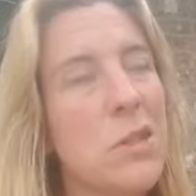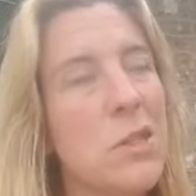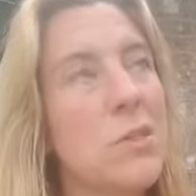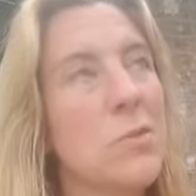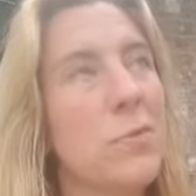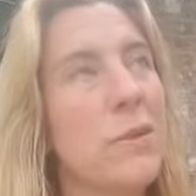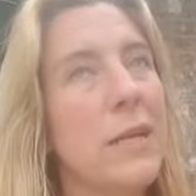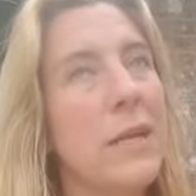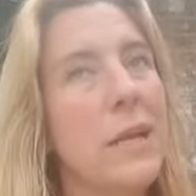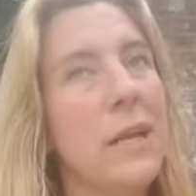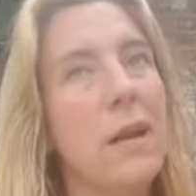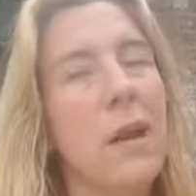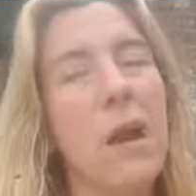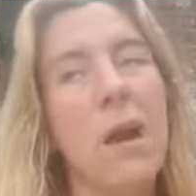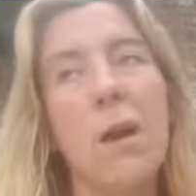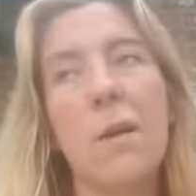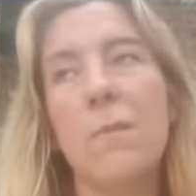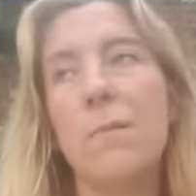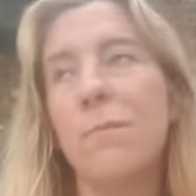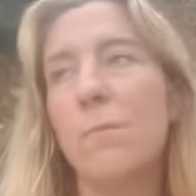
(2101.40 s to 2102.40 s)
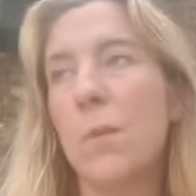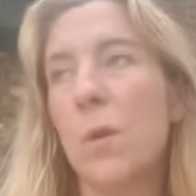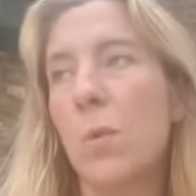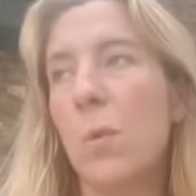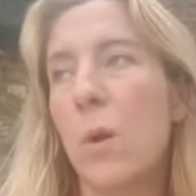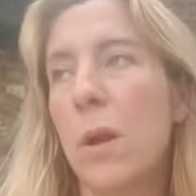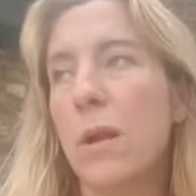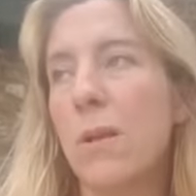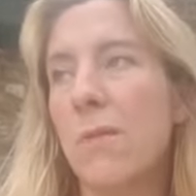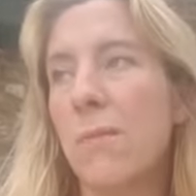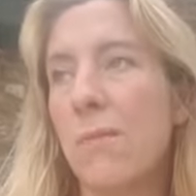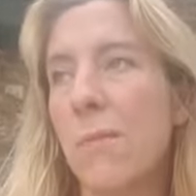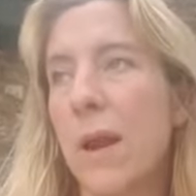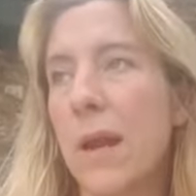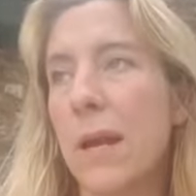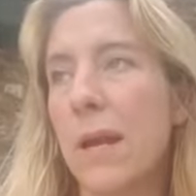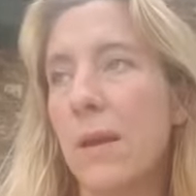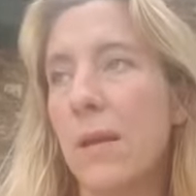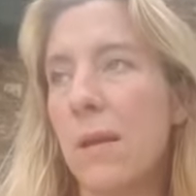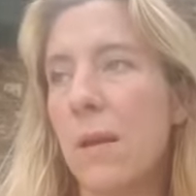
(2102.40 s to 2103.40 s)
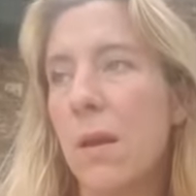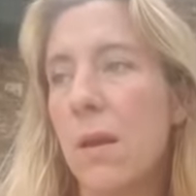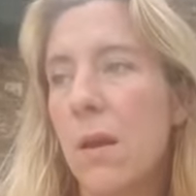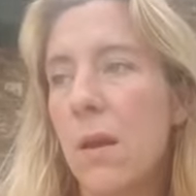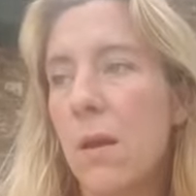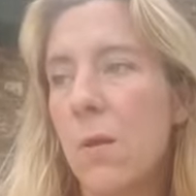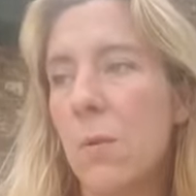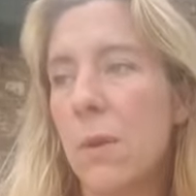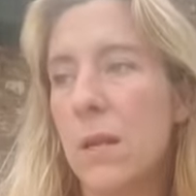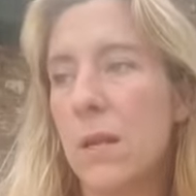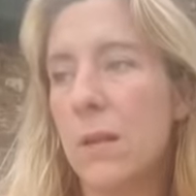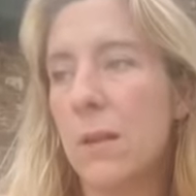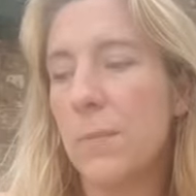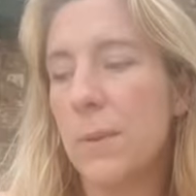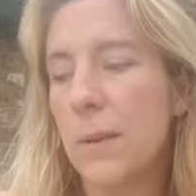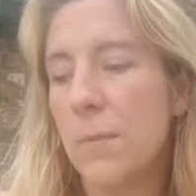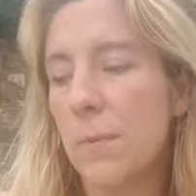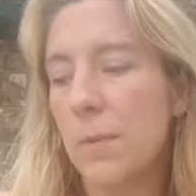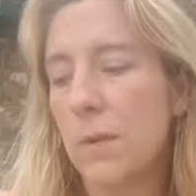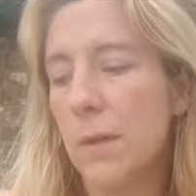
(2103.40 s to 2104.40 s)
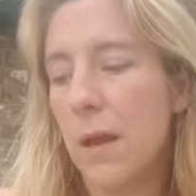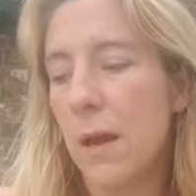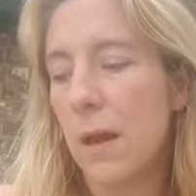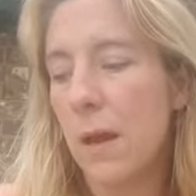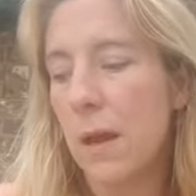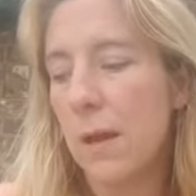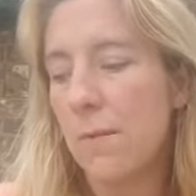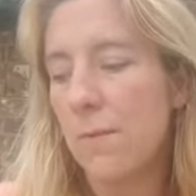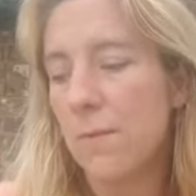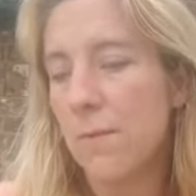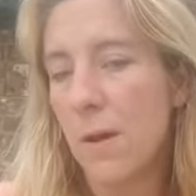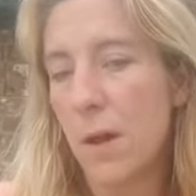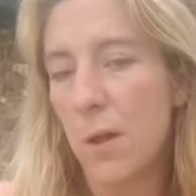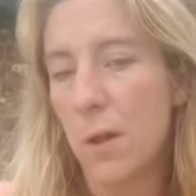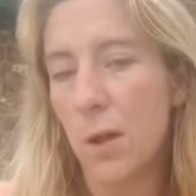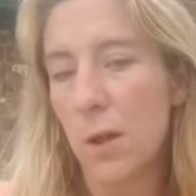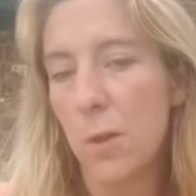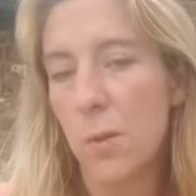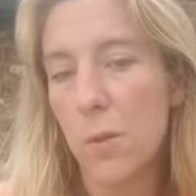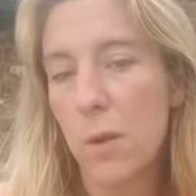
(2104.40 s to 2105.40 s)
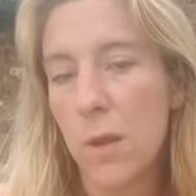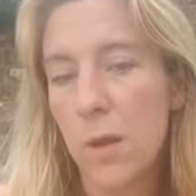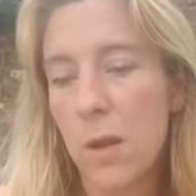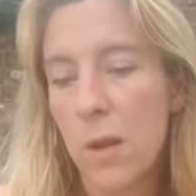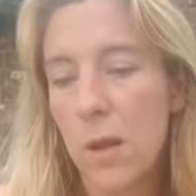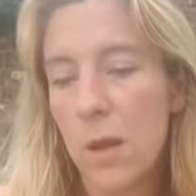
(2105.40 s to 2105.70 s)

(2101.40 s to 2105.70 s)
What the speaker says: was just reading one of the people that I follow.